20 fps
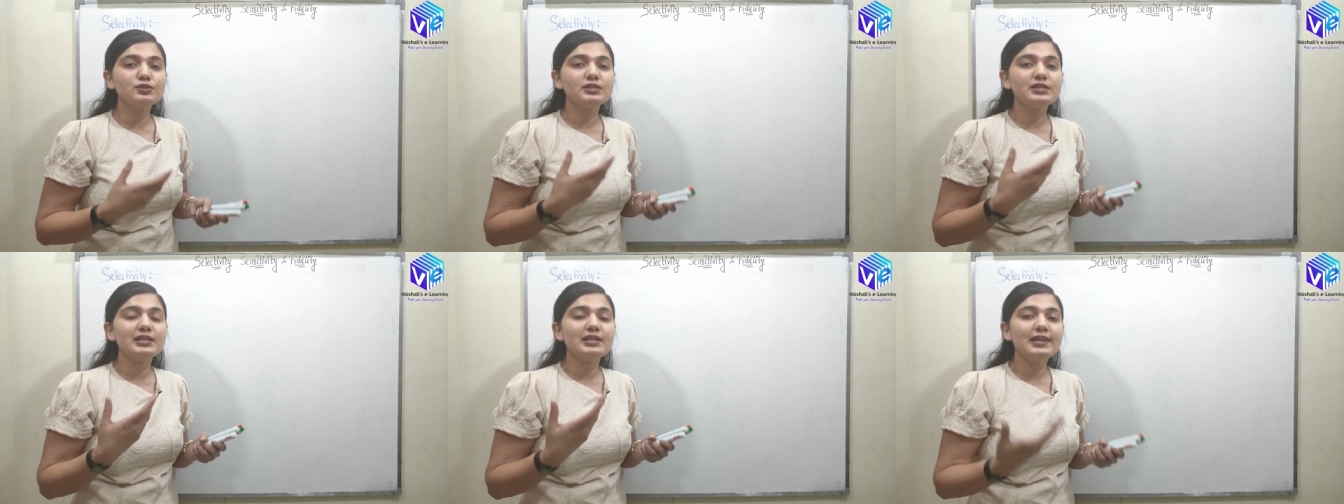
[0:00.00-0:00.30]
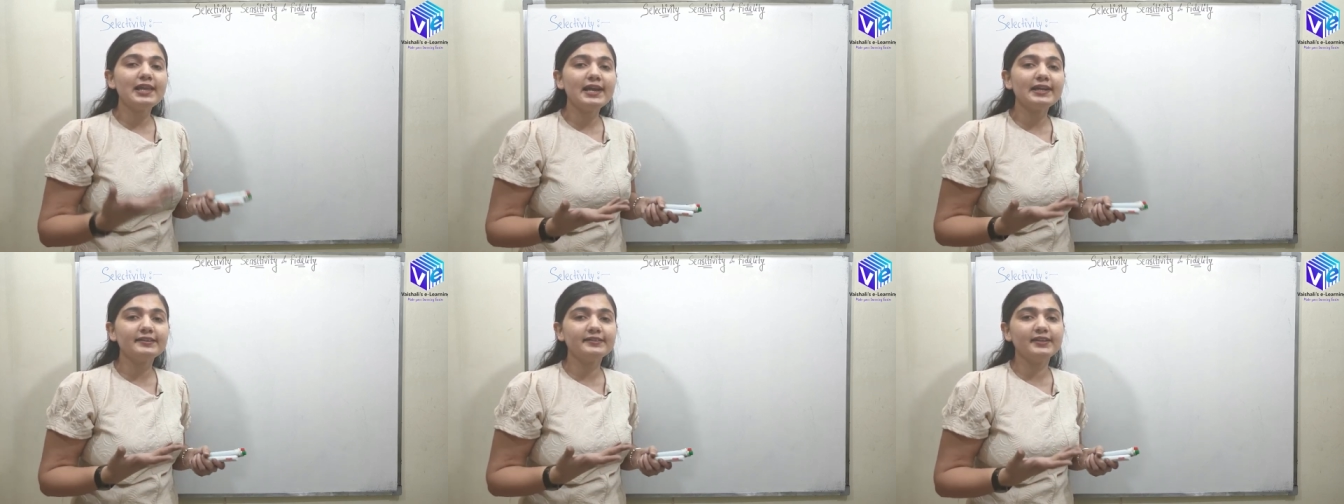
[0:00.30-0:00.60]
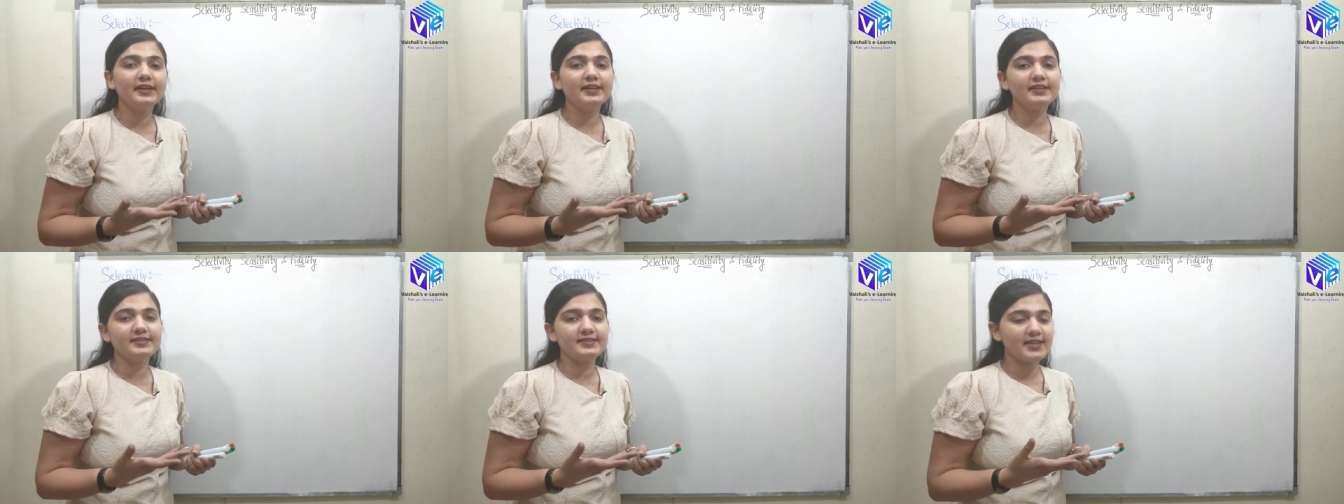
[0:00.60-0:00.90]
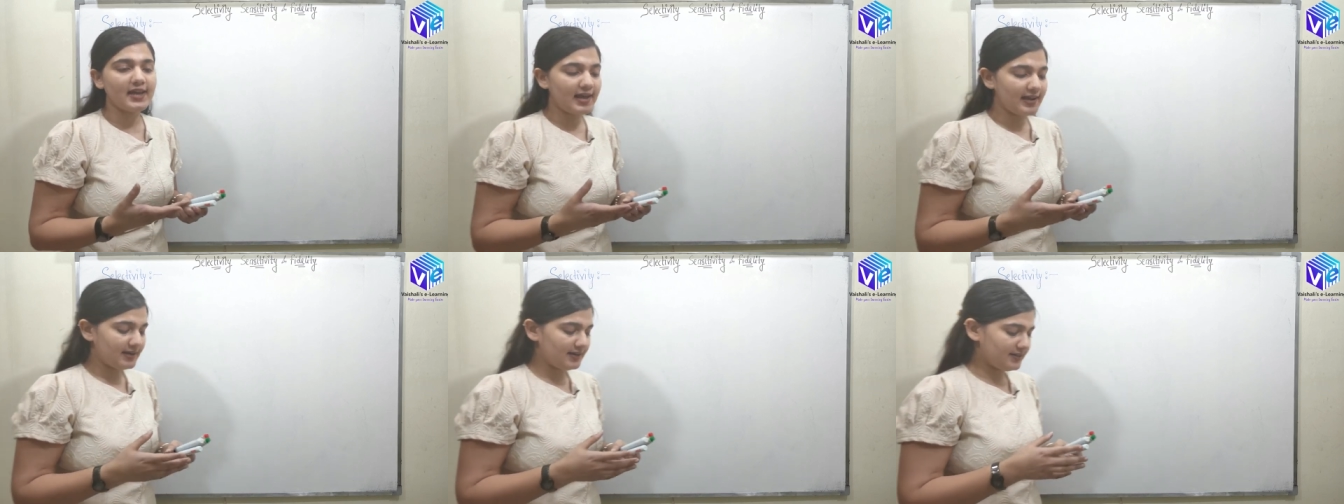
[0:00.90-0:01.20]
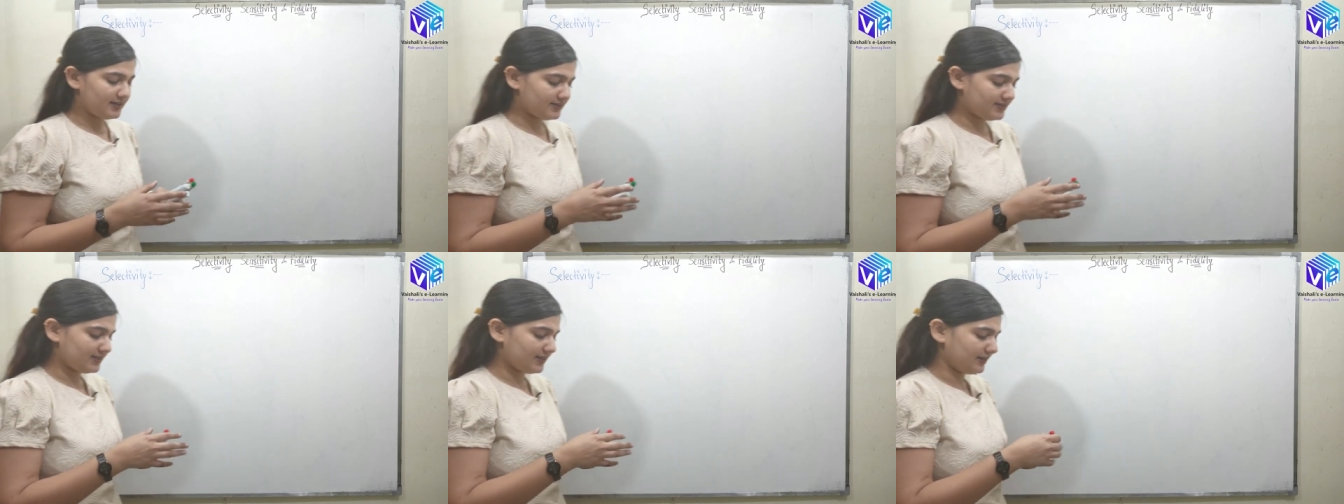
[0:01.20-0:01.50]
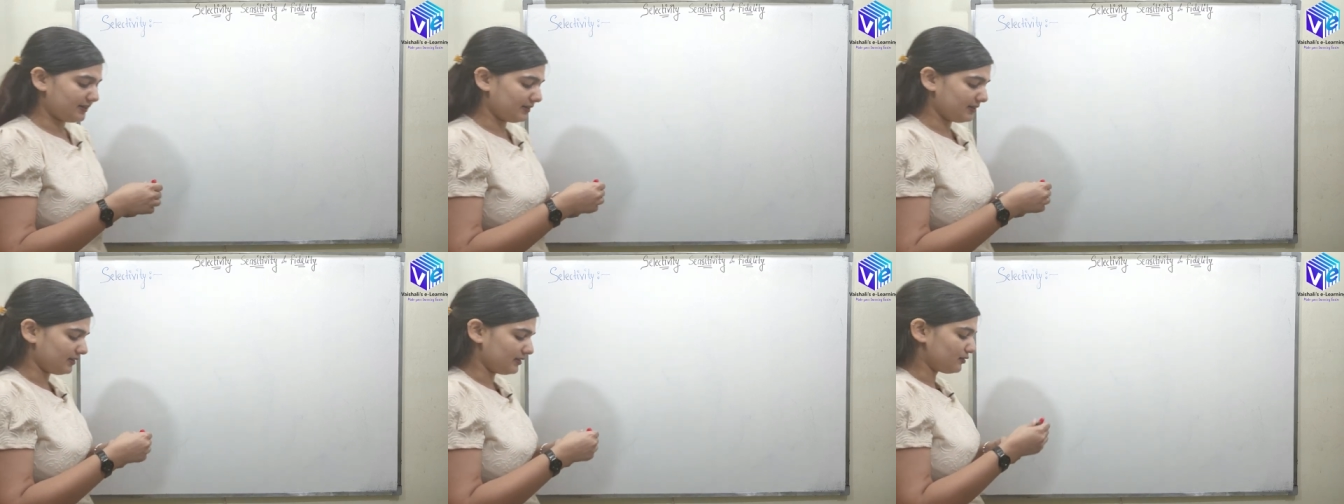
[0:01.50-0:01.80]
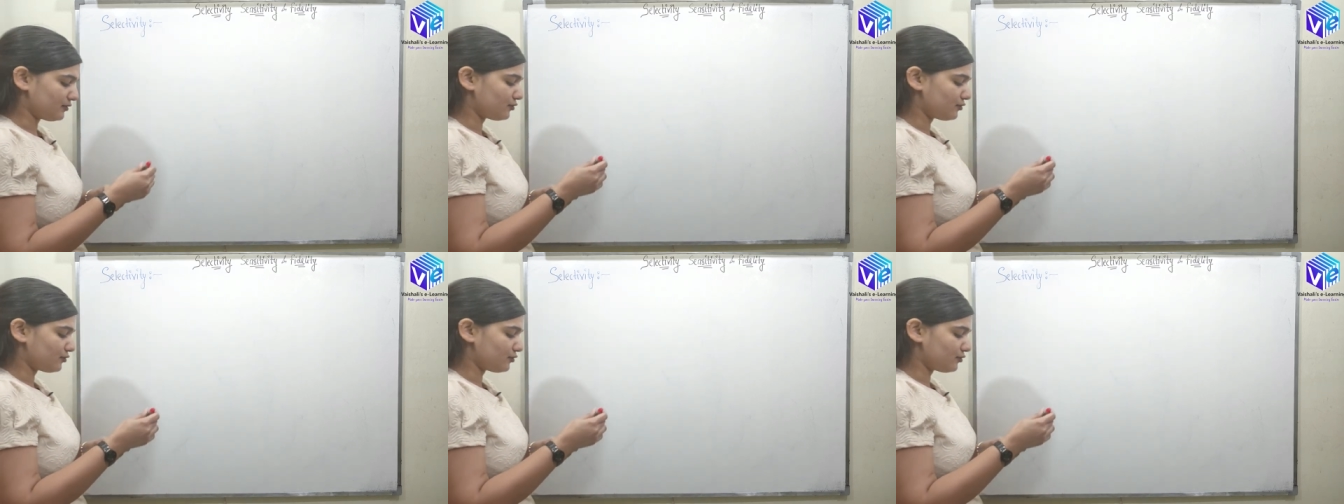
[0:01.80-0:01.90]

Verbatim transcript: select the desired signal.